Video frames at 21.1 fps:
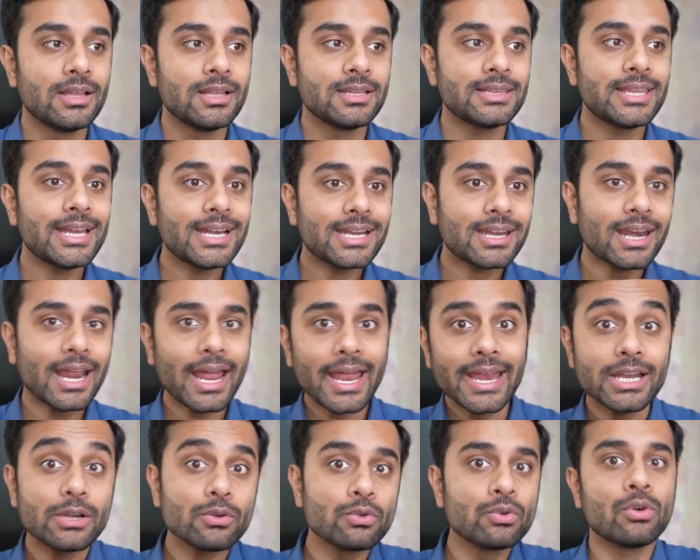they
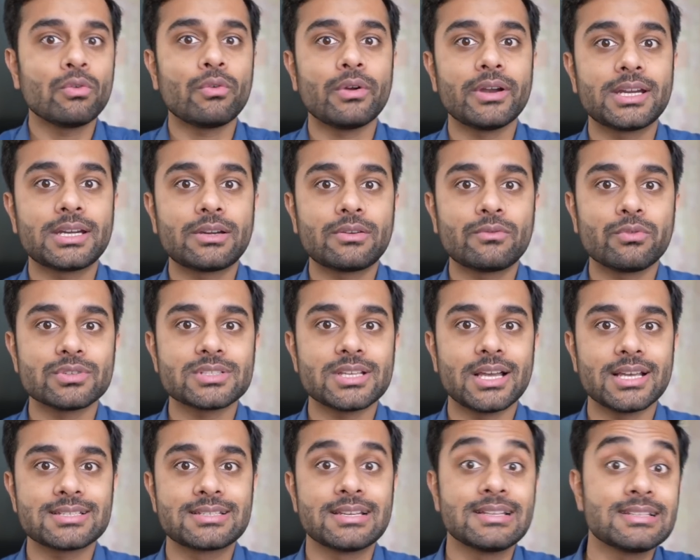try to know what was
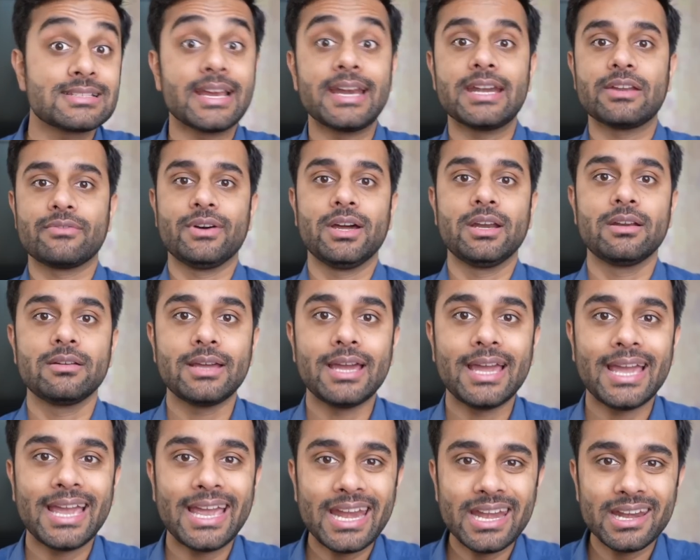asked in set 1,
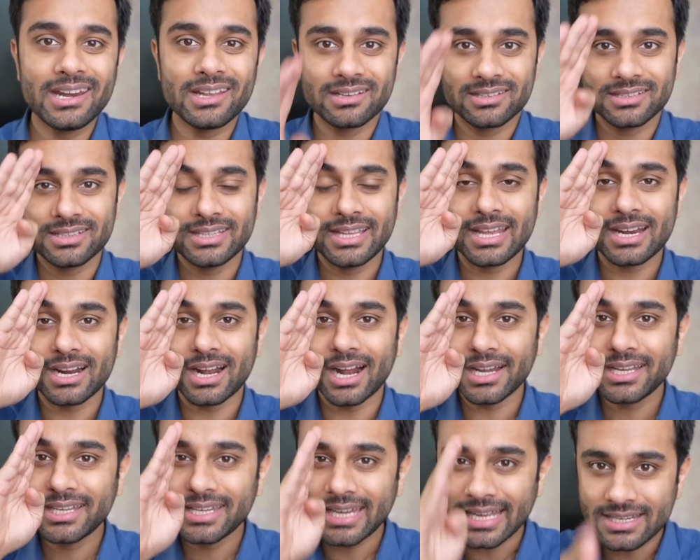and their
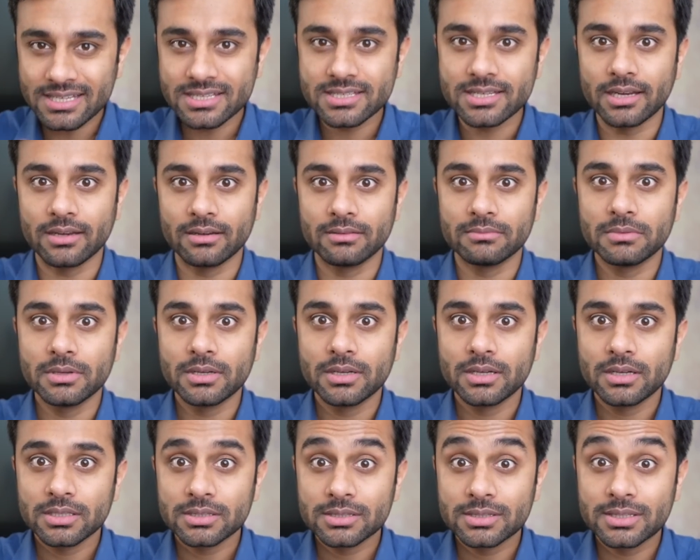attention
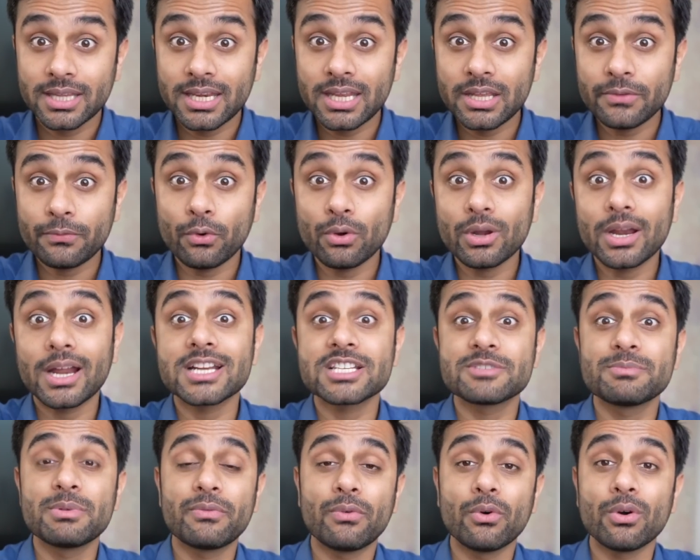3-4
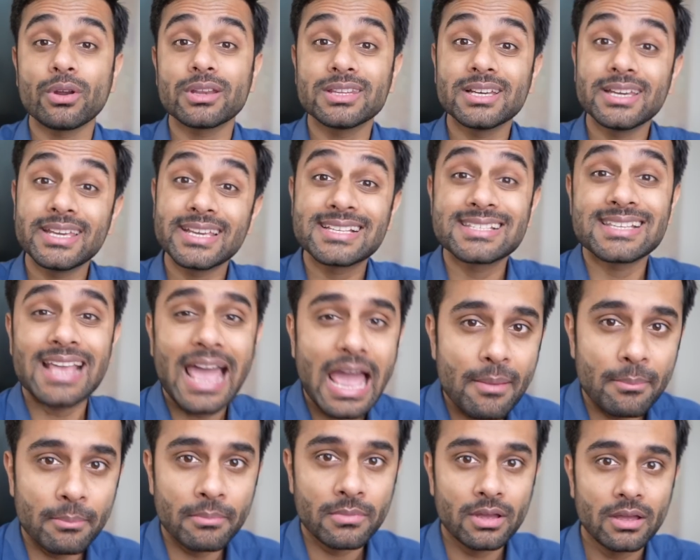hours before the
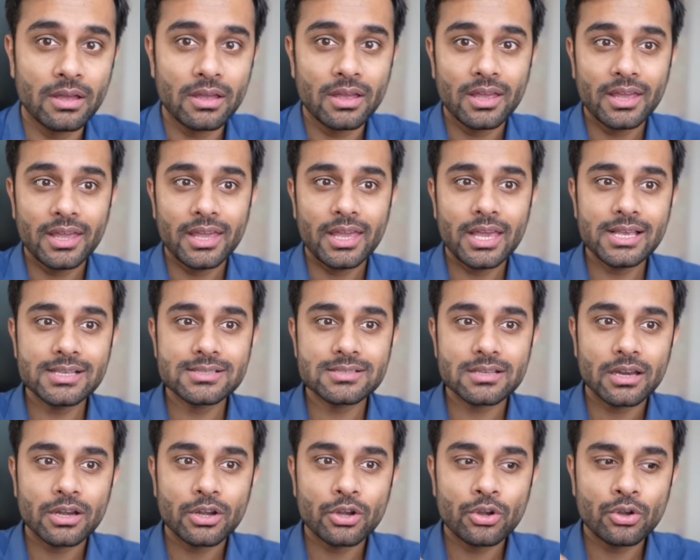exam
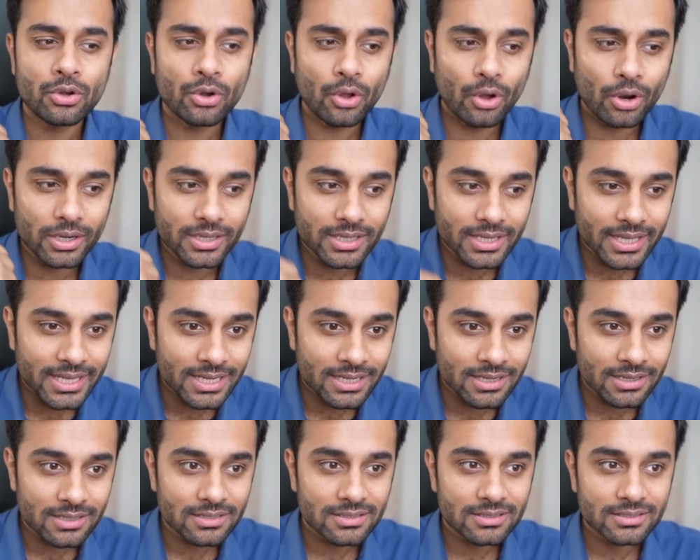is not
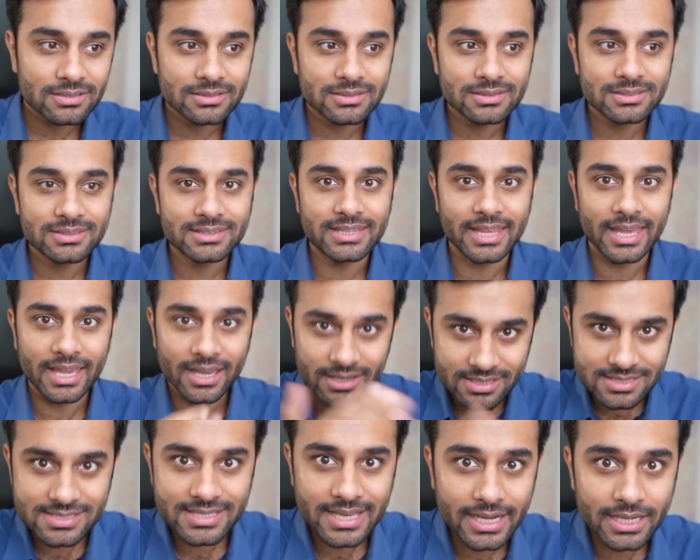in
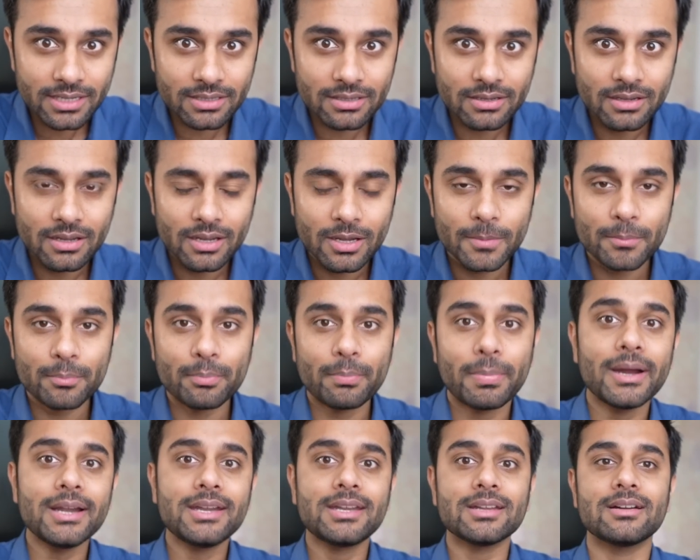their set,
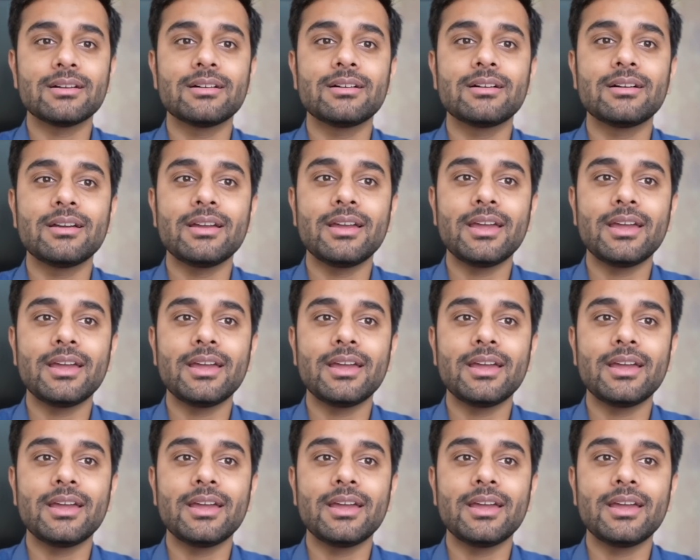but